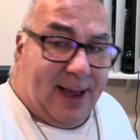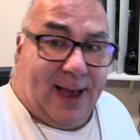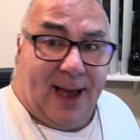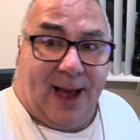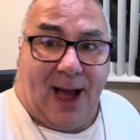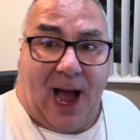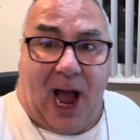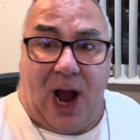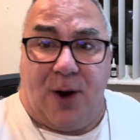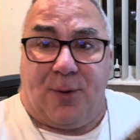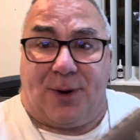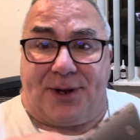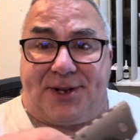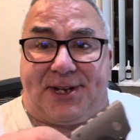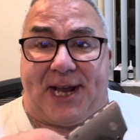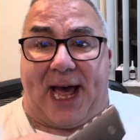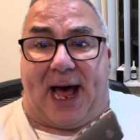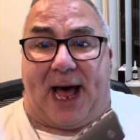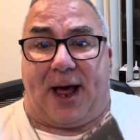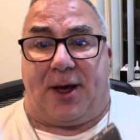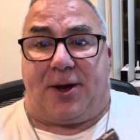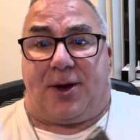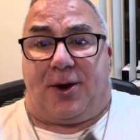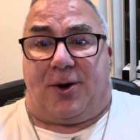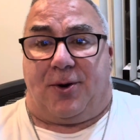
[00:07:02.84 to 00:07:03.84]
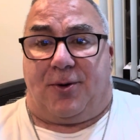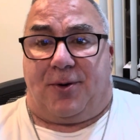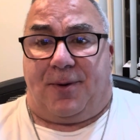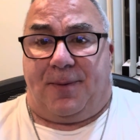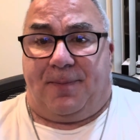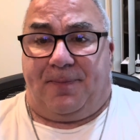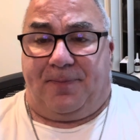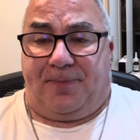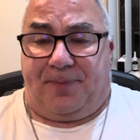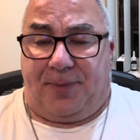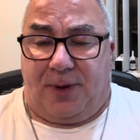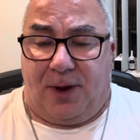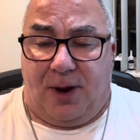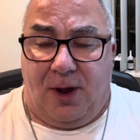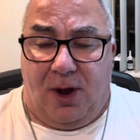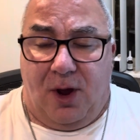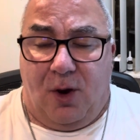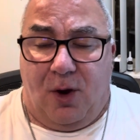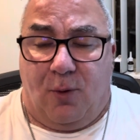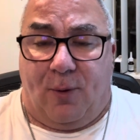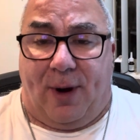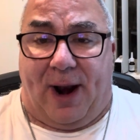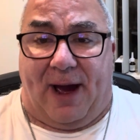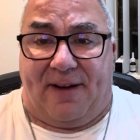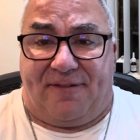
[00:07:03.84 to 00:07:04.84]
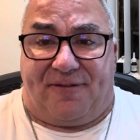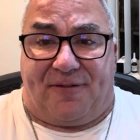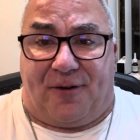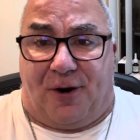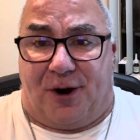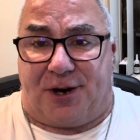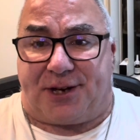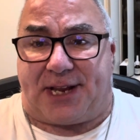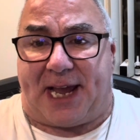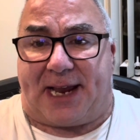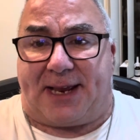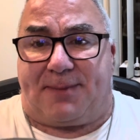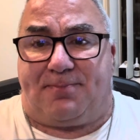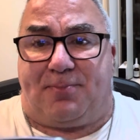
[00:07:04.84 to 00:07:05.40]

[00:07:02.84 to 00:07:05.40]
I will tell you, when I first